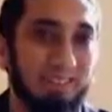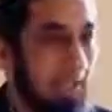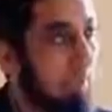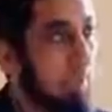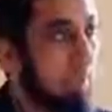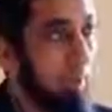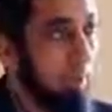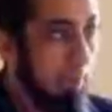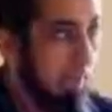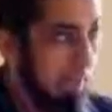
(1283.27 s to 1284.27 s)
Like, it's the
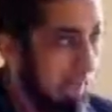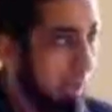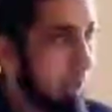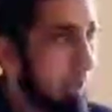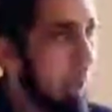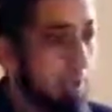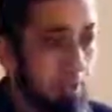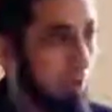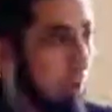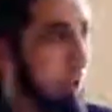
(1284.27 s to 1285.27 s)
biggest exercise
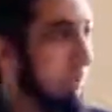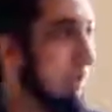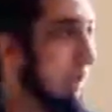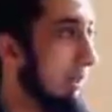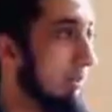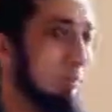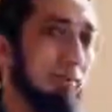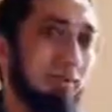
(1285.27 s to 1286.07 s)
of Judgment Day.